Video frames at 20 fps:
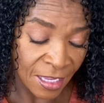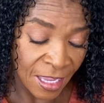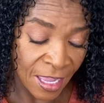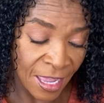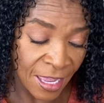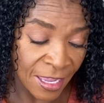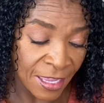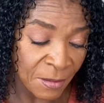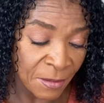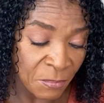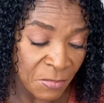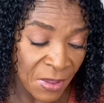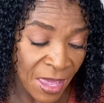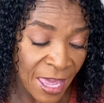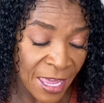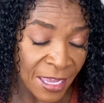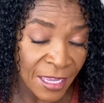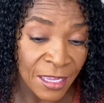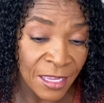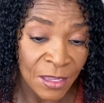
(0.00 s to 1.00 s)
I am
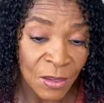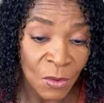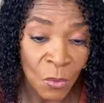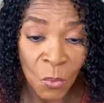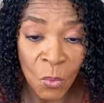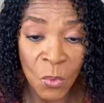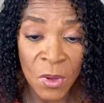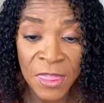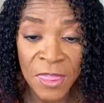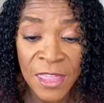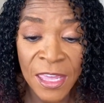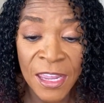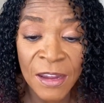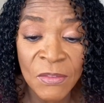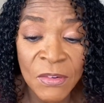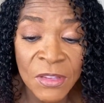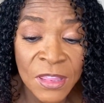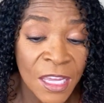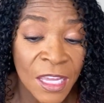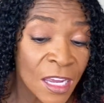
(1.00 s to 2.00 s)
back with
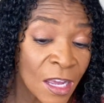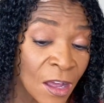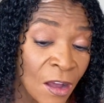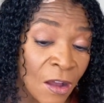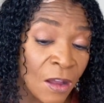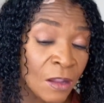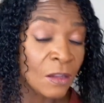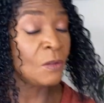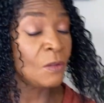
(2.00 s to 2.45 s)
everything all